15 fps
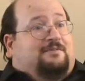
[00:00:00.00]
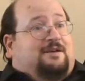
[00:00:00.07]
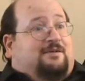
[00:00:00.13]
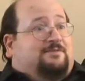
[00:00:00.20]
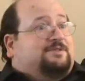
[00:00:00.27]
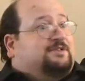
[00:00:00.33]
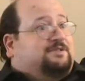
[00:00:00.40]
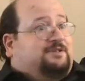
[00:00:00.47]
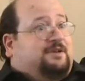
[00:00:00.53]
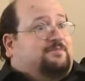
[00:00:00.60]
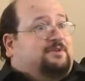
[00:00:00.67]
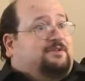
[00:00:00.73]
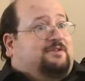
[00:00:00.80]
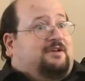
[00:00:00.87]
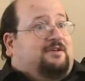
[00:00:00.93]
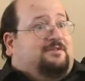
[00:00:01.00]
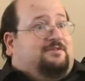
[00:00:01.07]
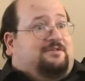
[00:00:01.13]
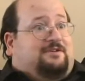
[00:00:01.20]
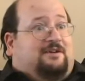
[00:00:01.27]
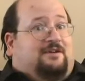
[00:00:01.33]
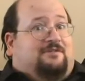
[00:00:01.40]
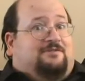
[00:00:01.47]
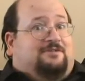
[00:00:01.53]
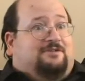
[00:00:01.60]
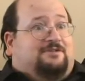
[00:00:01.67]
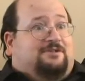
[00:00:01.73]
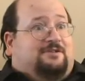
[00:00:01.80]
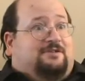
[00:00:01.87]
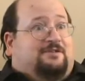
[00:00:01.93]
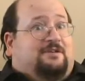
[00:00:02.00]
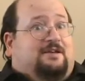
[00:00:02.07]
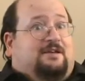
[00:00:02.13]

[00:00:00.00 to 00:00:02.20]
I was accepted to Hunter College, and